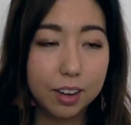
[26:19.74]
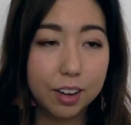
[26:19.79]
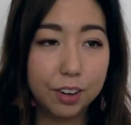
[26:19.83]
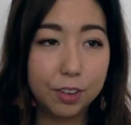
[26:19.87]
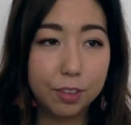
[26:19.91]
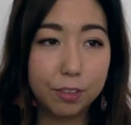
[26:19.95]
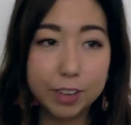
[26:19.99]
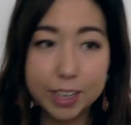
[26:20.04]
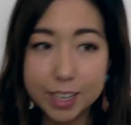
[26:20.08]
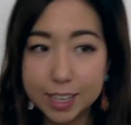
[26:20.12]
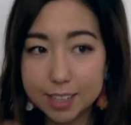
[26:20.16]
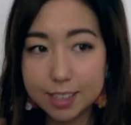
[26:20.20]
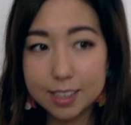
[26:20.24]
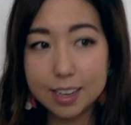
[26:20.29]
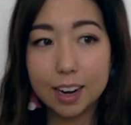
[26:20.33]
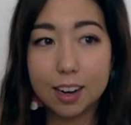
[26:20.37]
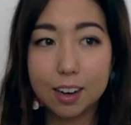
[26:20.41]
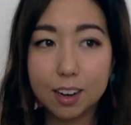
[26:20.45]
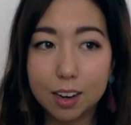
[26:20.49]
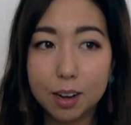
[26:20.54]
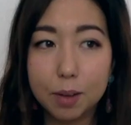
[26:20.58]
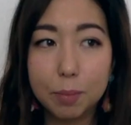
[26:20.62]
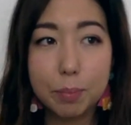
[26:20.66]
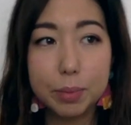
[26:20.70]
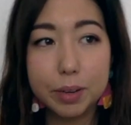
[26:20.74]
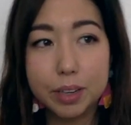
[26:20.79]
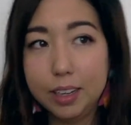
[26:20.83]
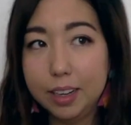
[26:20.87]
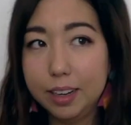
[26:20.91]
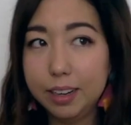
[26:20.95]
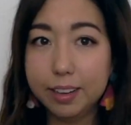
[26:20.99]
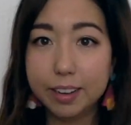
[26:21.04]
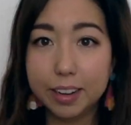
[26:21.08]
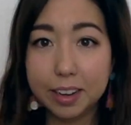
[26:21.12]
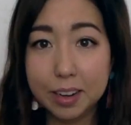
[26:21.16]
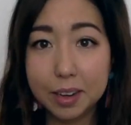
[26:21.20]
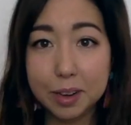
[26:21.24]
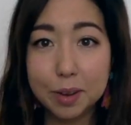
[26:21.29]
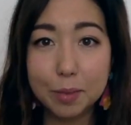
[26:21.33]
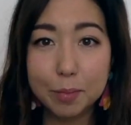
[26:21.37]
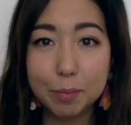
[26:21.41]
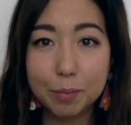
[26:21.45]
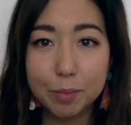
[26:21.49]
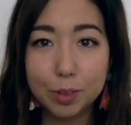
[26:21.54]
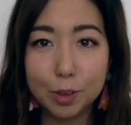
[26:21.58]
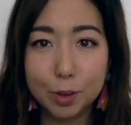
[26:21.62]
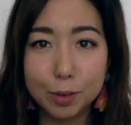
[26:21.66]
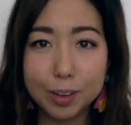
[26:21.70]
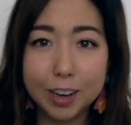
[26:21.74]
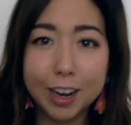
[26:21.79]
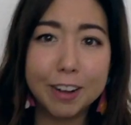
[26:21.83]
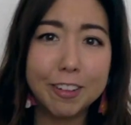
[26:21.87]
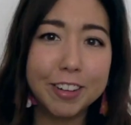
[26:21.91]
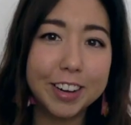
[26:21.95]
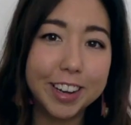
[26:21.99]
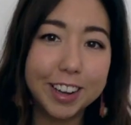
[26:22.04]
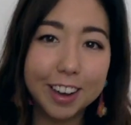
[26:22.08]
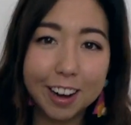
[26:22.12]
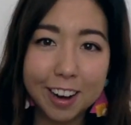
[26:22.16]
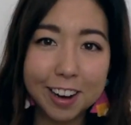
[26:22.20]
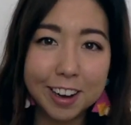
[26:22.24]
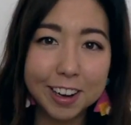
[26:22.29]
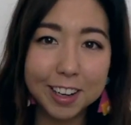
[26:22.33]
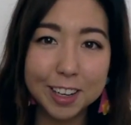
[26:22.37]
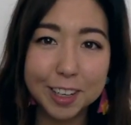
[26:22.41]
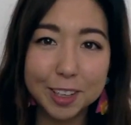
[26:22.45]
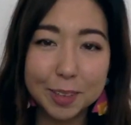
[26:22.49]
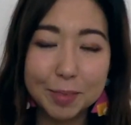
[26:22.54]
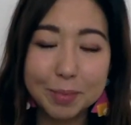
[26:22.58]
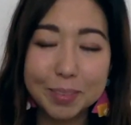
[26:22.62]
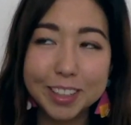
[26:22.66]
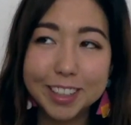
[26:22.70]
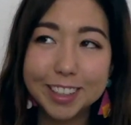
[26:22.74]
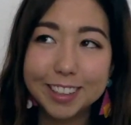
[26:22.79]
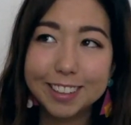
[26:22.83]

Riz accompanied him to carry the arm.